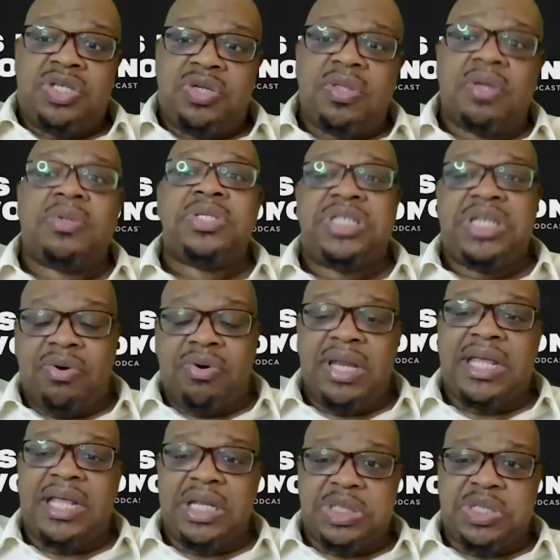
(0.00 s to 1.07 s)
to those
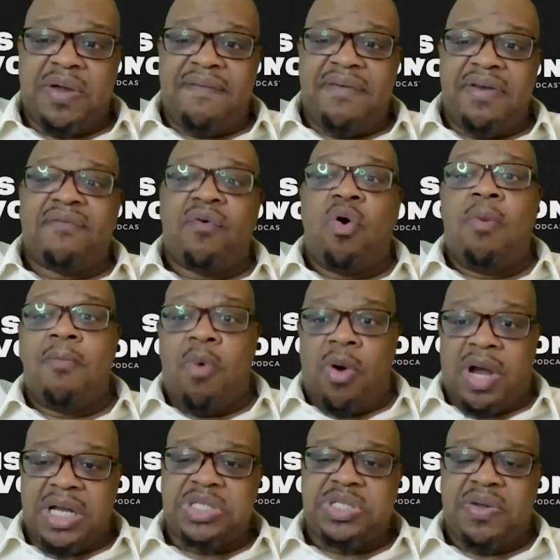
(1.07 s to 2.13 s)
generally conservative or
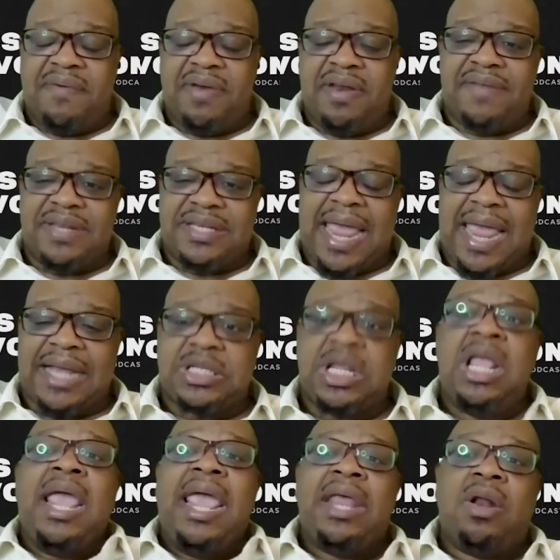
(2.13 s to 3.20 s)
more conservative attacks
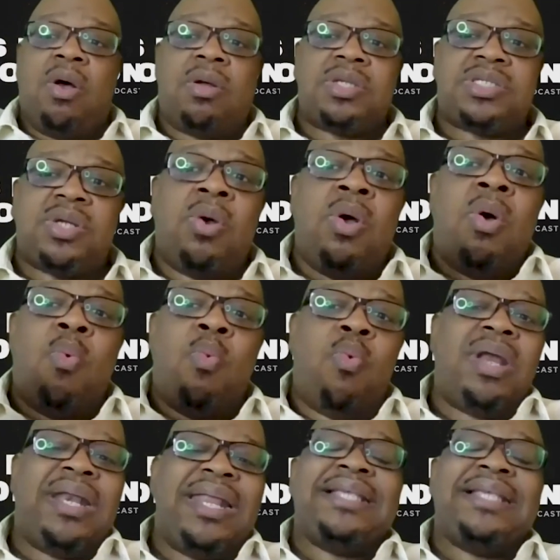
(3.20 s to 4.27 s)
and also
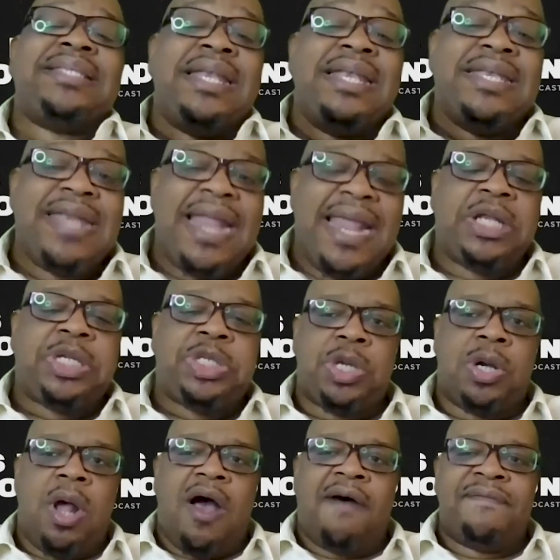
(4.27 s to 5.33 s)
what is the
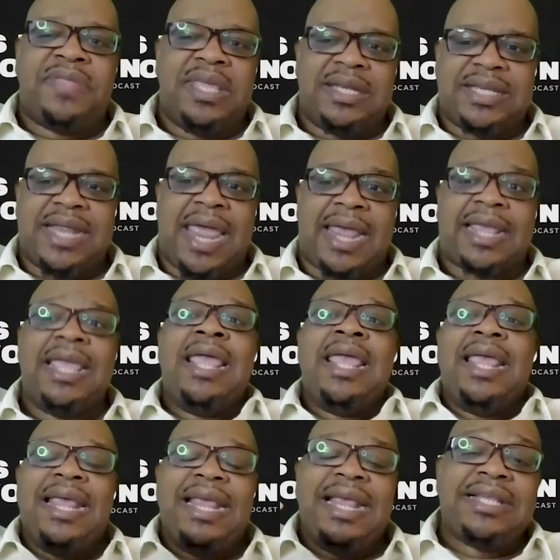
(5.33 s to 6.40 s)
nature of the attack
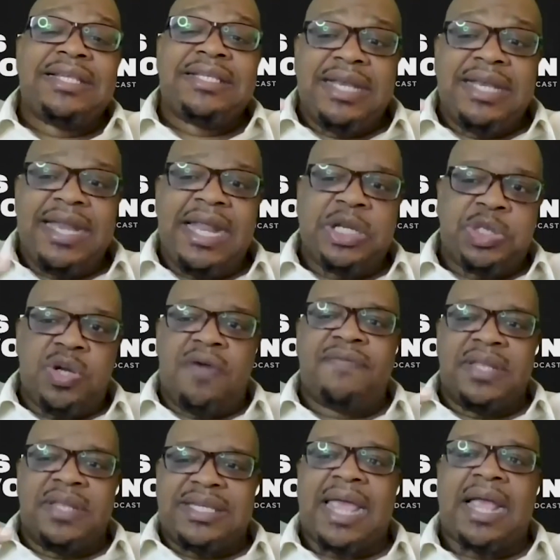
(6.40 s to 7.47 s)
is the nature
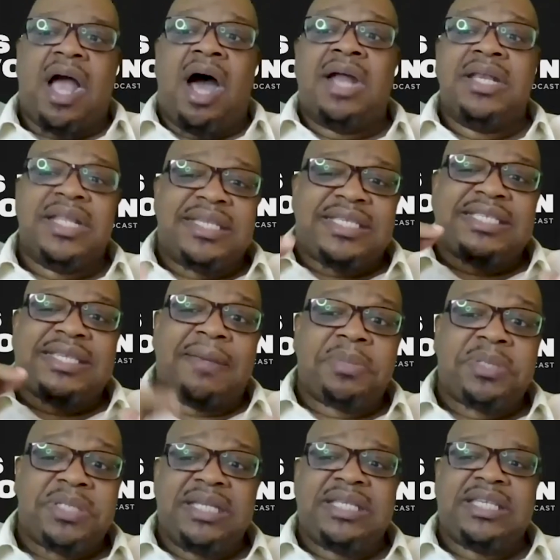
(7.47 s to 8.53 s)
of the attack on the
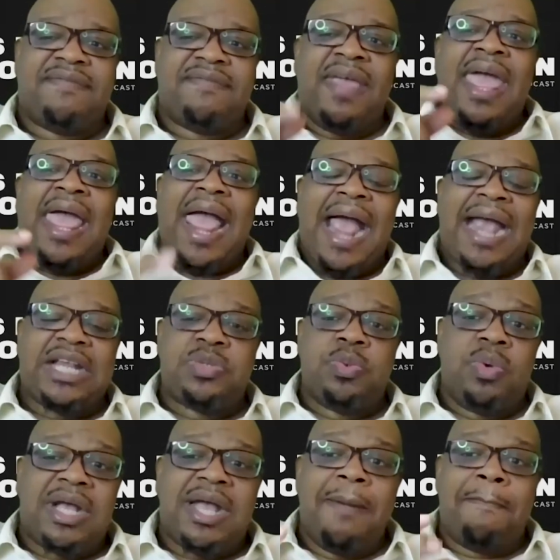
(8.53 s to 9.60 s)
substantive actual